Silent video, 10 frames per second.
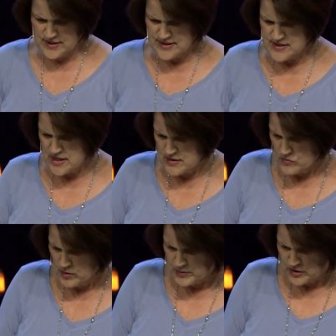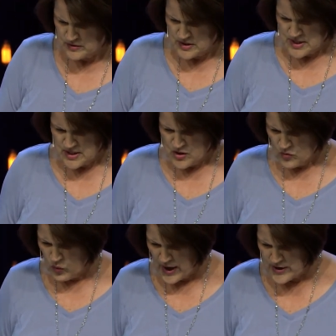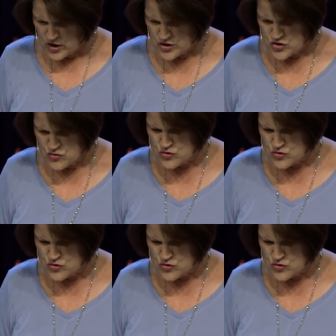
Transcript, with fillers: They say, Woman, why are you